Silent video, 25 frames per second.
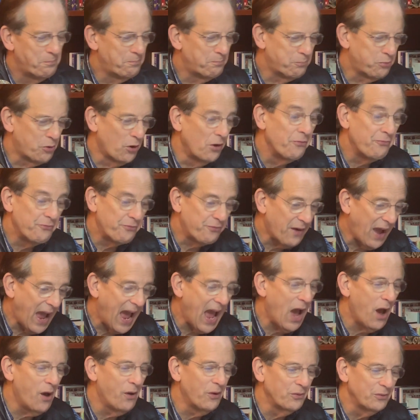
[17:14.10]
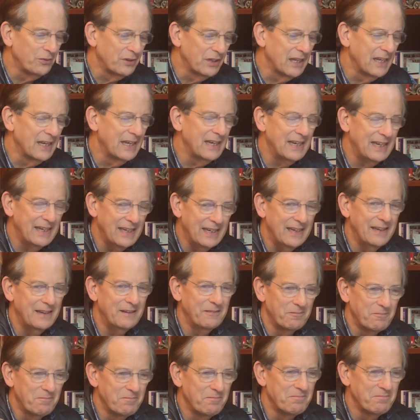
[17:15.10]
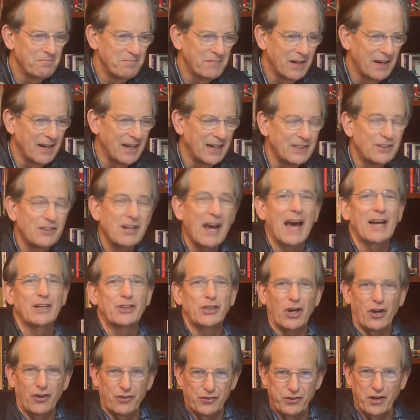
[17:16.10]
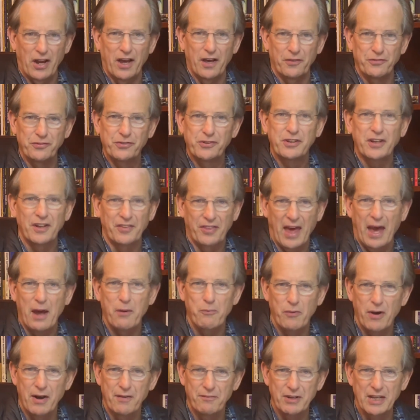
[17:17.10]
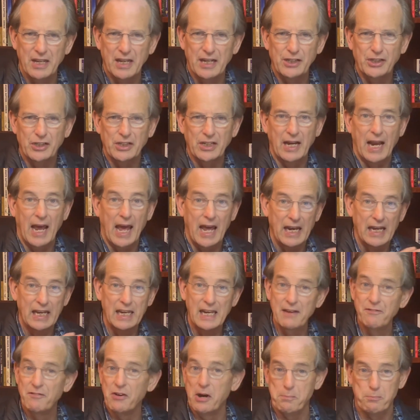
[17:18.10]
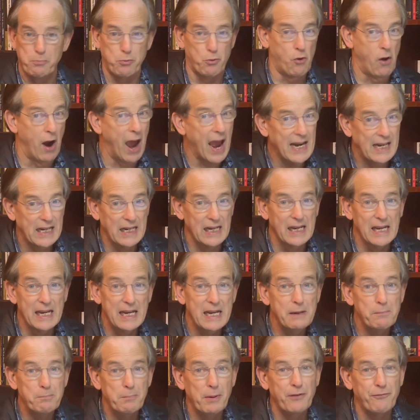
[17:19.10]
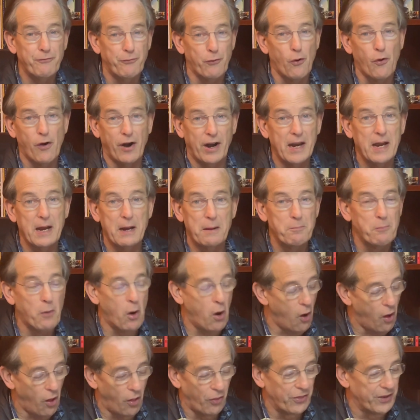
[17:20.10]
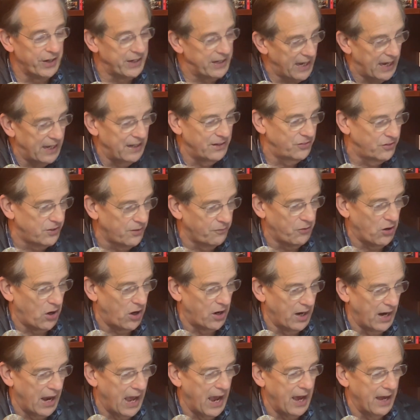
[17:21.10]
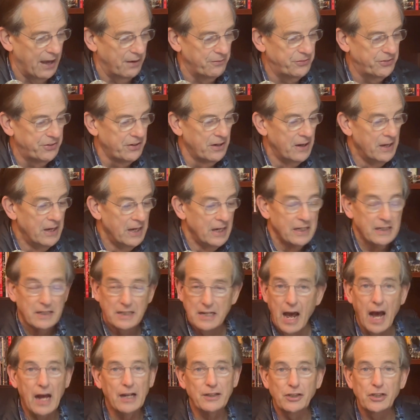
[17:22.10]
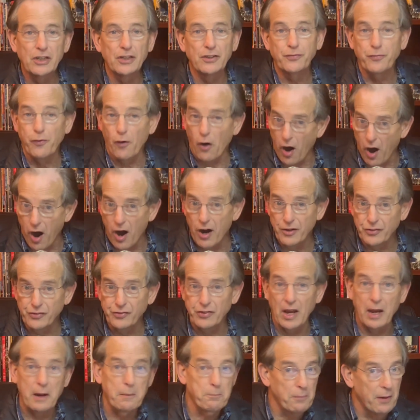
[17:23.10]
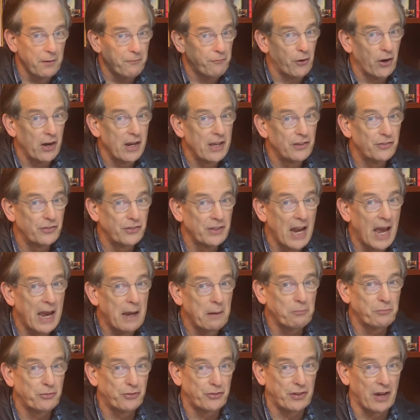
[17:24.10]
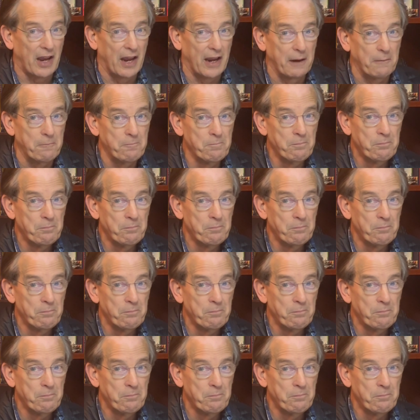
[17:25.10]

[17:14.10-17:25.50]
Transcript: profoundly attach ourselves to that revelation and live uprightly before Him all the days of our lives, not just for our sake, but for His name's sake.